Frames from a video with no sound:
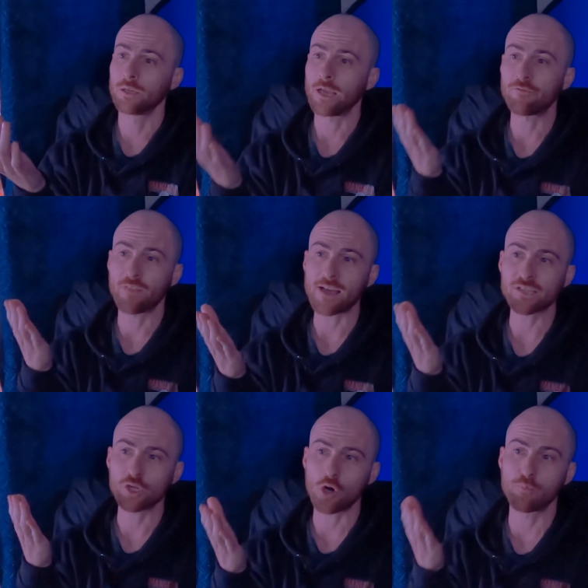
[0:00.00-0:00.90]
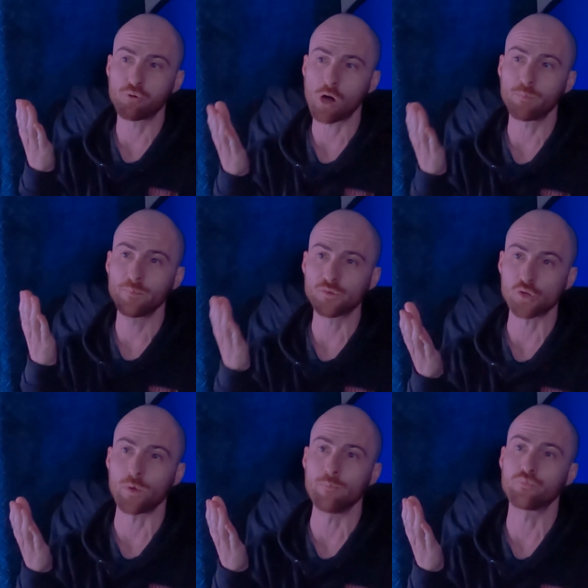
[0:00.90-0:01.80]
If that's not a problem
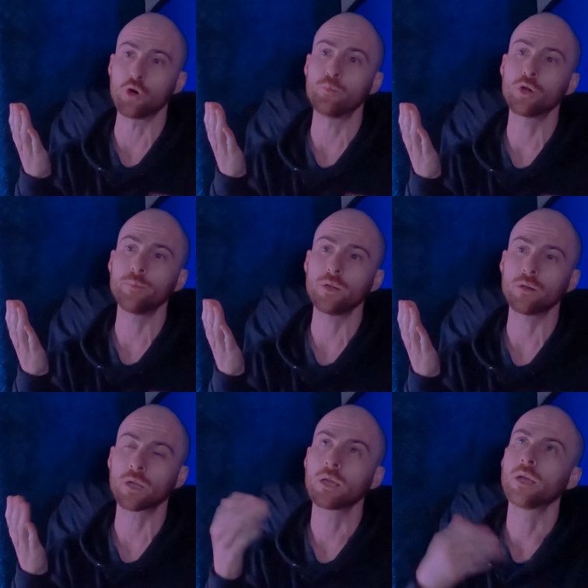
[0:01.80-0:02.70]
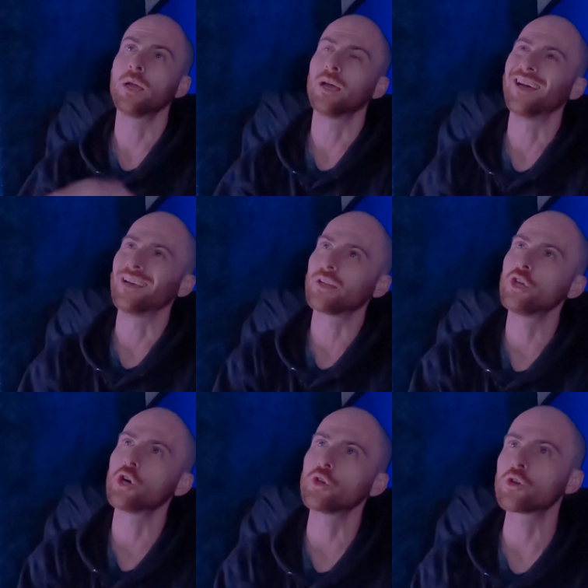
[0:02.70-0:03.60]
to him, bro, put him in, like...
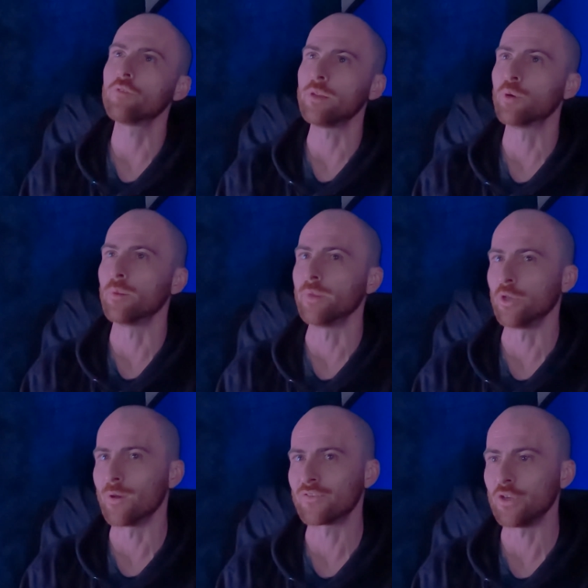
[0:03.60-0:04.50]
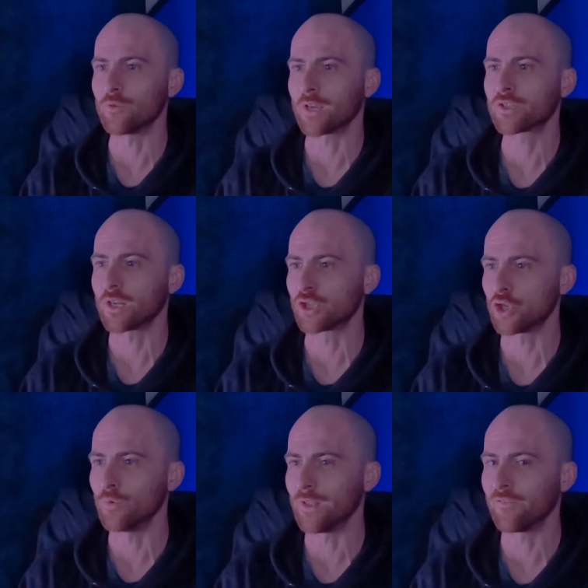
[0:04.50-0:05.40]
No, you couldn't really put him in the UFC. you would like, start
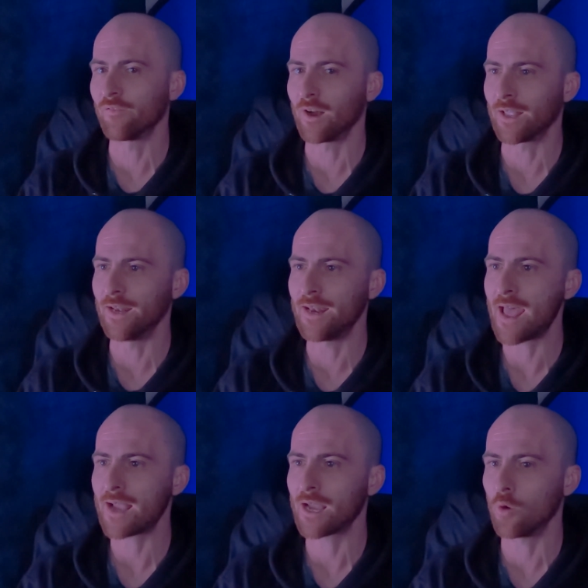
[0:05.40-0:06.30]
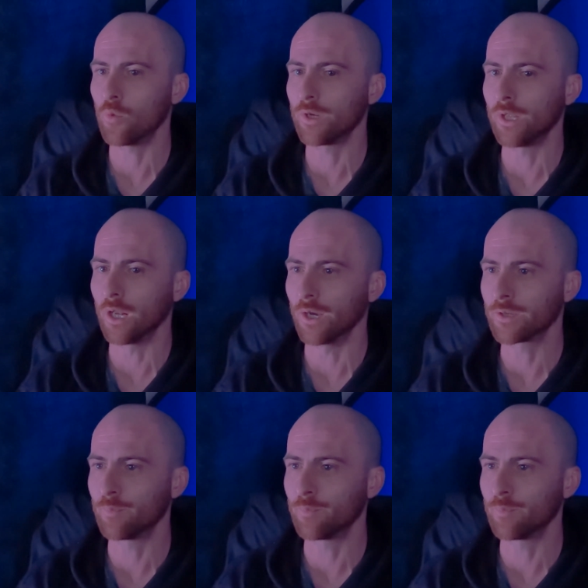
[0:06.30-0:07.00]
chewing your fucking neck out, wouldn't he, like?